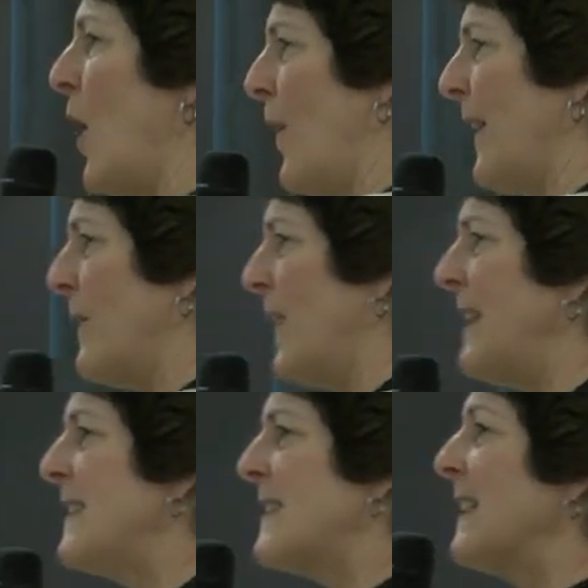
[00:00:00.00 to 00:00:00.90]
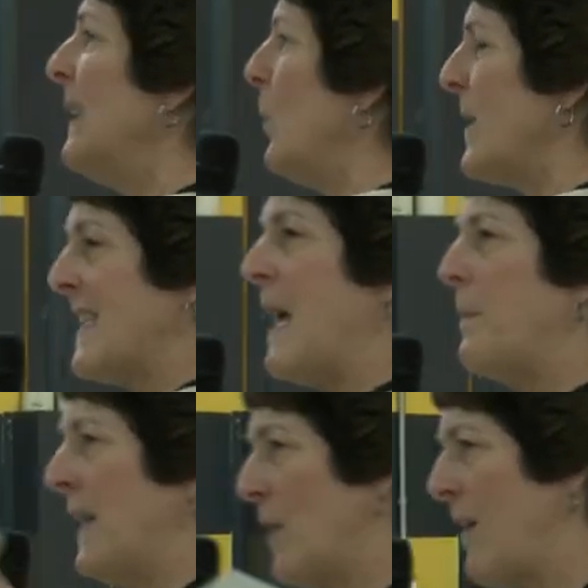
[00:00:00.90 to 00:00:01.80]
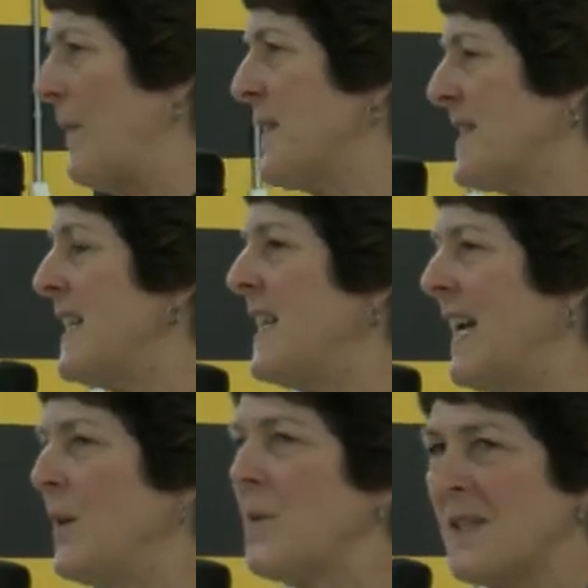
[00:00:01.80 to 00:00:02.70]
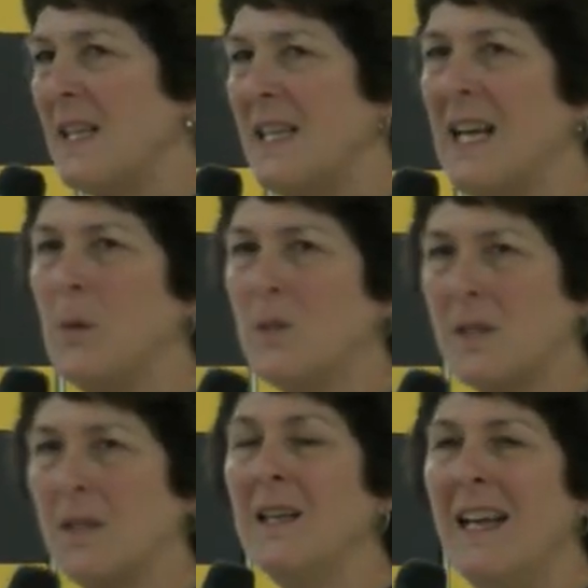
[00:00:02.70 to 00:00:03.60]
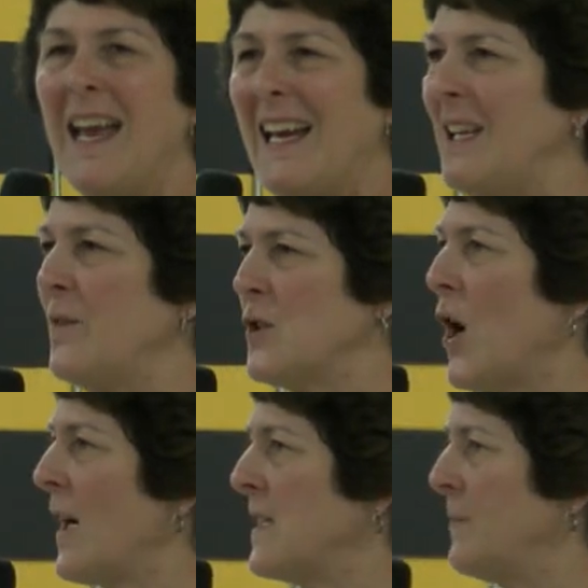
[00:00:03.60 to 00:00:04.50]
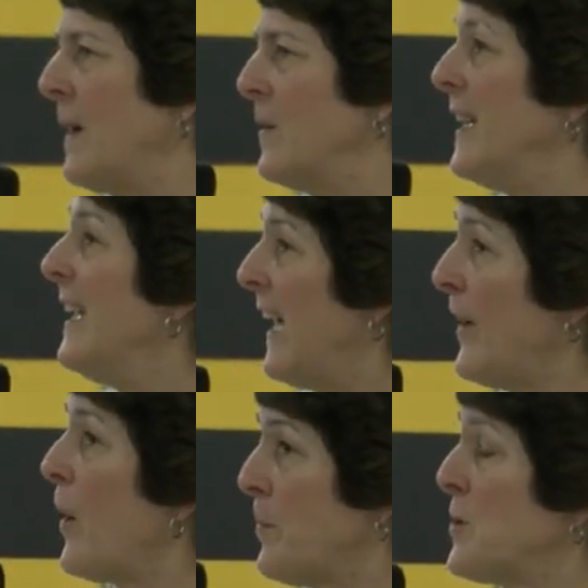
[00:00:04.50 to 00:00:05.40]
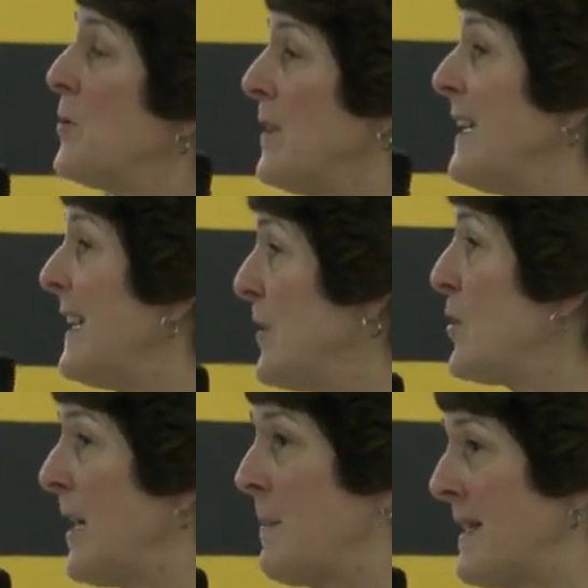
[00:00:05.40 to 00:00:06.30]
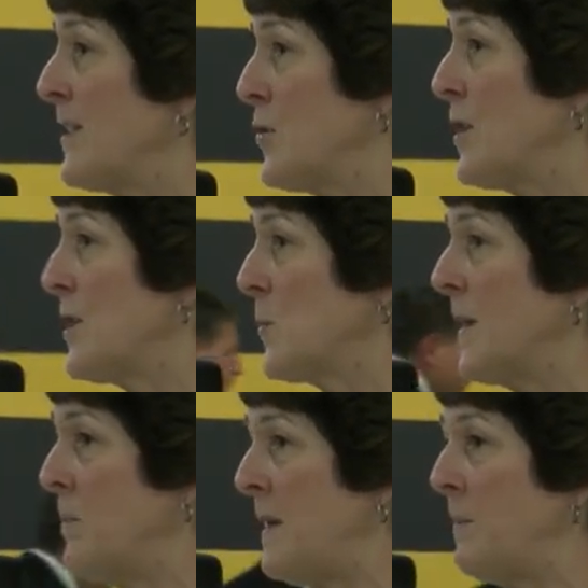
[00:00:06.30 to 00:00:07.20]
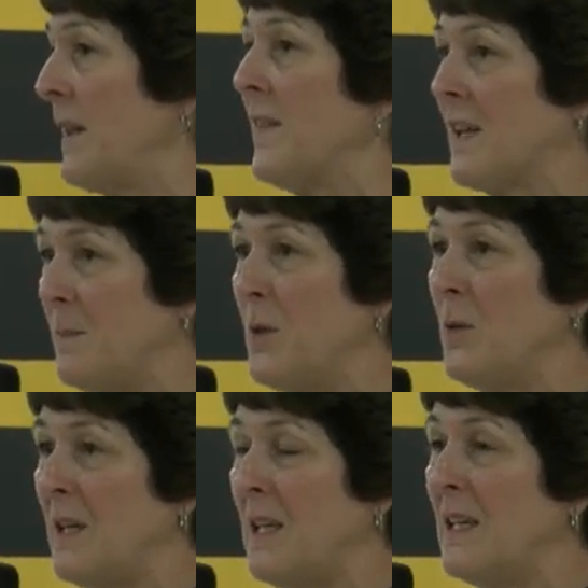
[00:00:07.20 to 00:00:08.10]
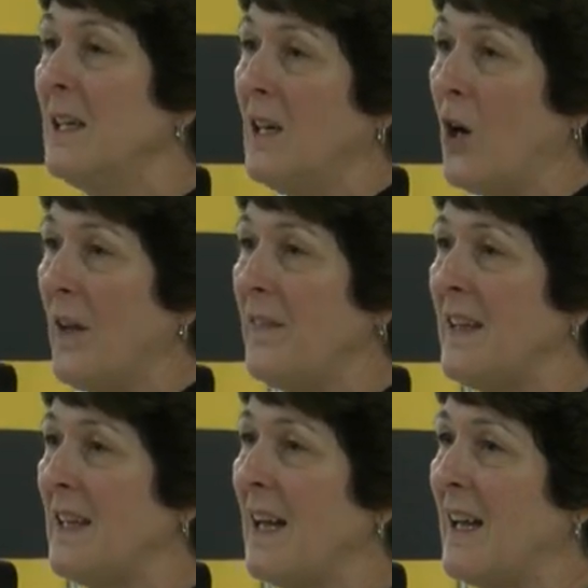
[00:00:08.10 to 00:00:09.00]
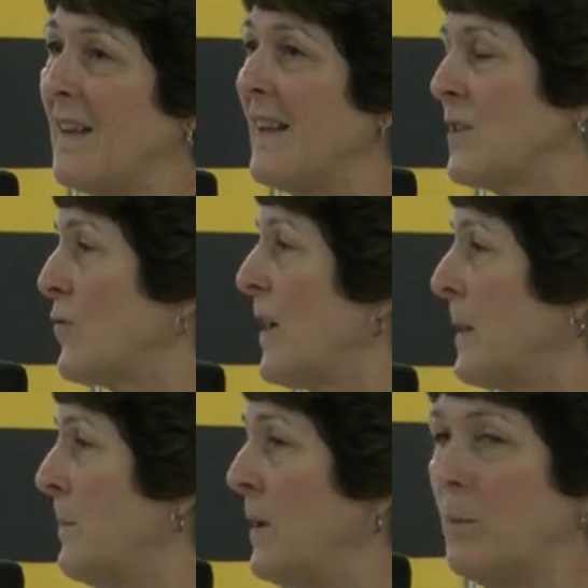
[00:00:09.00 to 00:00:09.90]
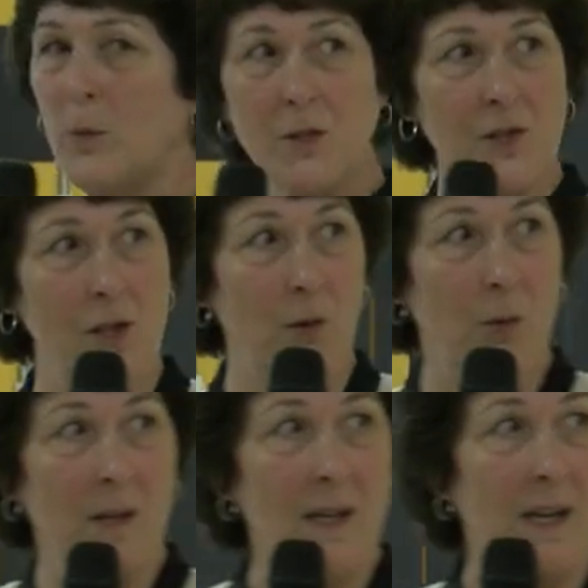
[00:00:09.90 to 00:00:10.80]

all the events, what's happening around the city. I know the city council had even talked about an opportunity to share messages with people in the community on the uh, electronic billboard. So